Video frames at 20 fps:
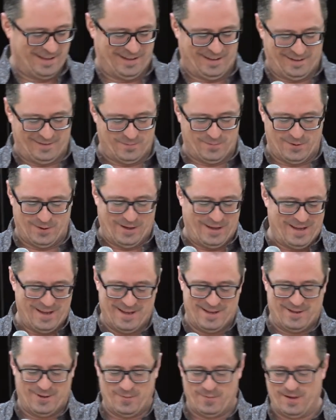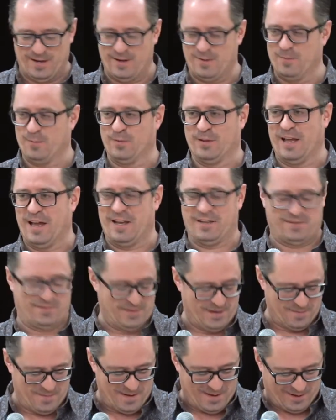I hope I didn't
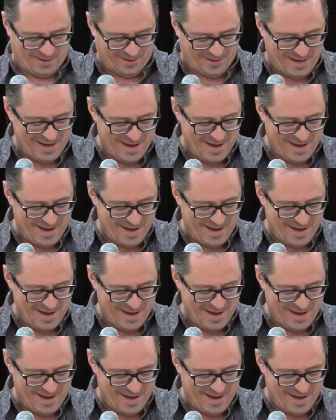blaspheme there.